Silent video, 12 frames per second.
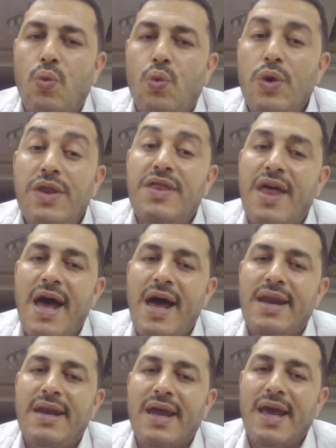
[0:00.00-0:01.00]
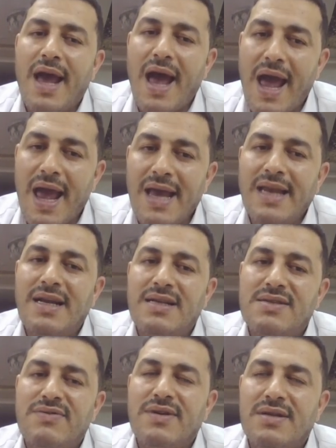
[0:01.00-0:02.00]
with an anal
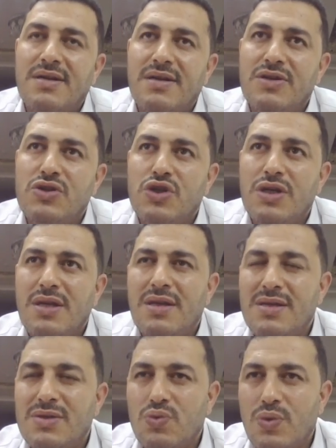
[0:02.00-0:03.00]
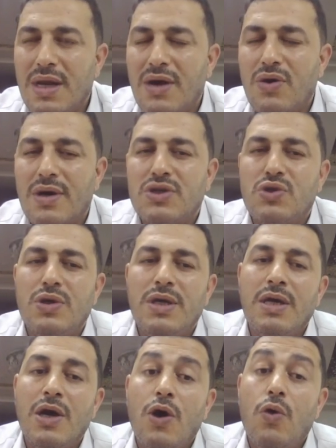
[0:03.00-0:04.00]
sphincter injury, this will
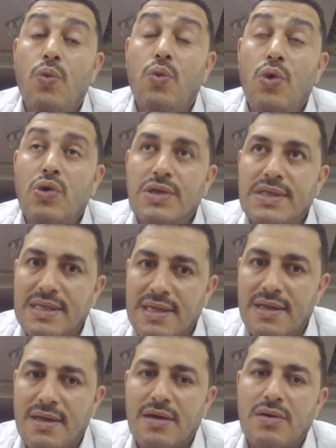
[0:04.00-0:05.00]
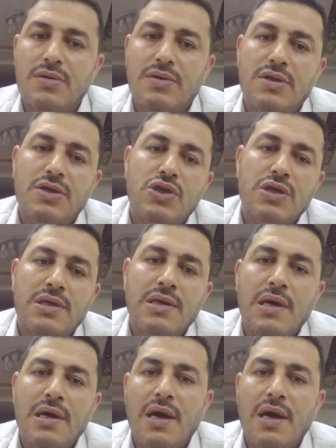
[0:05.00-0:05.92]
actually worsen the condition.